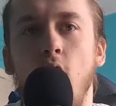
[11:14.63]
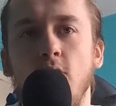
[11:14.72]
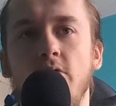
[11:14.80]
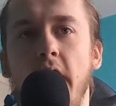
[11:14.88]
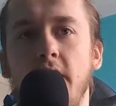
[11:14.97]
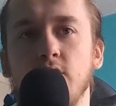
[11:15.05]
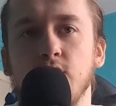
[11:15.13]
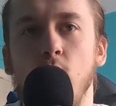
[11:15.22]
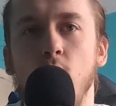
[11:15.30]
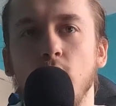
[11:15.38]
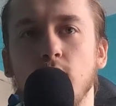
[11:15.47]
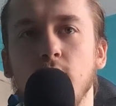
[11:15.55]
that
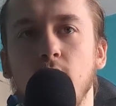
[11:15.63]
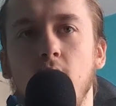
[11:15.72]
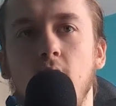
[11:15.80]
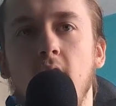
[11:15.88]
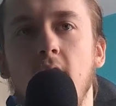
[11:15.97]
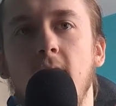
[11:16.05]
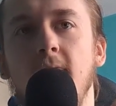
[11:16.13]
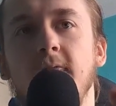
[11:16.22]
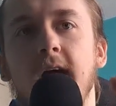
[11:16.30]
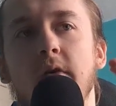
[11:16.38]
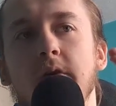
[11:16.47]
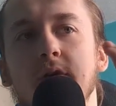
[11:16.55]
sort,
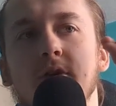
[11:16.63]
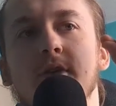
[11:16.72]
there is